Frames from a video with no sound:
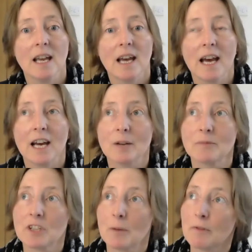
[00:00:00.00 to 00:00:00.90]

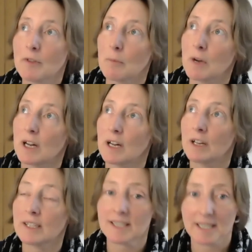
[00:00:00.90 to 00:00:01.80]
some of them
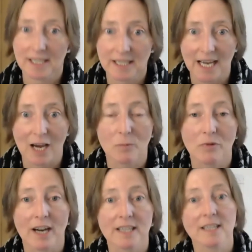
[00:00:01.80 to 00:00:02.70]
are sitting down
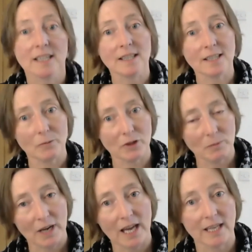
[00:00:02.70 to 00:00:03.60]
practices, and some of them
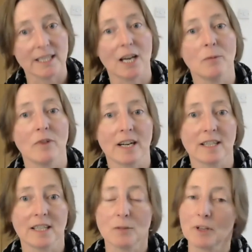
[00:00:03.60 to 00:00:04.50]
are lying down
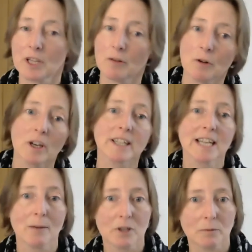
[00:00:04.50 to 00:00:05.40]
practices, but they're all
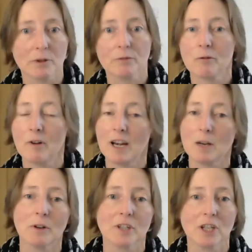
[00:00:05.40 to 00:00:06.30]
adaptable for
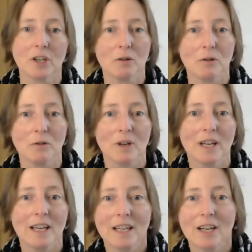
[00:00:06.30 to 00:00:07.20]
anybody who,
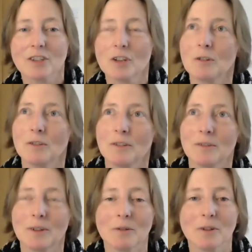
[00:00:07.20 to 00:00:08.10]
you know, so
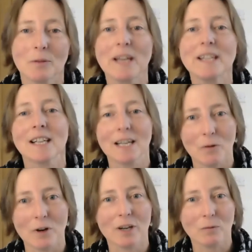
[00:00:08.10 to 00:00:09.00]
you basically
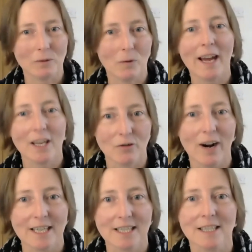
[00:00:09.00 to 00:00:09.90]
work with where you're
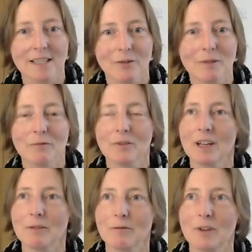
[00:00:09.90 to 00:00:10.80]
at. And so
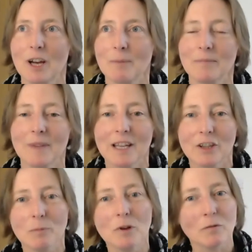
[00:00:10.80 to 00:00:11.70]
if
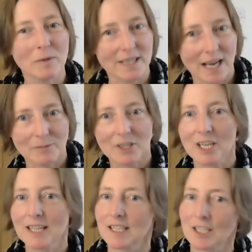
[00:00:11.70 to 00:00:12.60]
the movements I'm
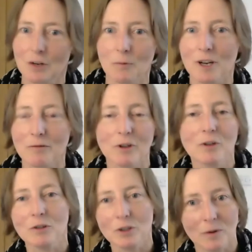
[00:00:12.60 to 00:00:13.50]
suggesting don't work for you,
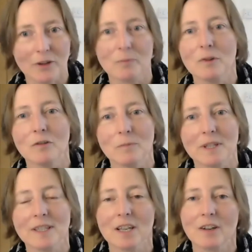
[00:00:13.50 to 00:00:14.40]
you do other
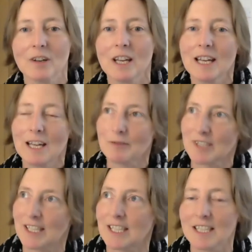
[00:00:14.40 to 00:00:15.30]
movements. So if
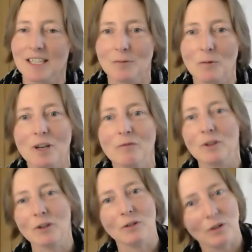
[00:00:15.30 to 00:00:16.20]
sitting doesn't work for
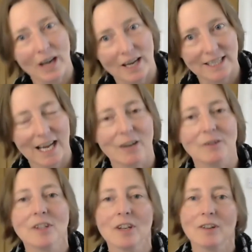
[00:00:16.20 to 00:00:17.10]
you, you lie down.
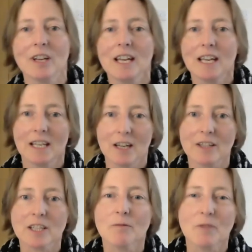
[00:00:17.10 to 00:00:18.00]
So, you know,
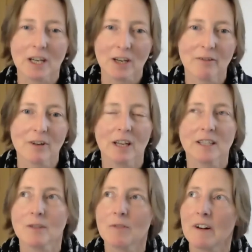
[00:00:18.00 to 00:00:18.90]

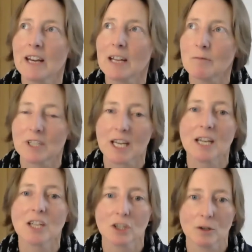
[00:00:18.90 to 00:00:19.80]
it's a very
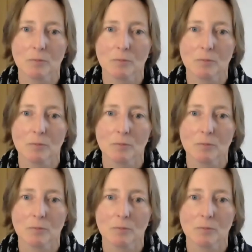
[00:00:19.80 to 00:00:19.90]
invitational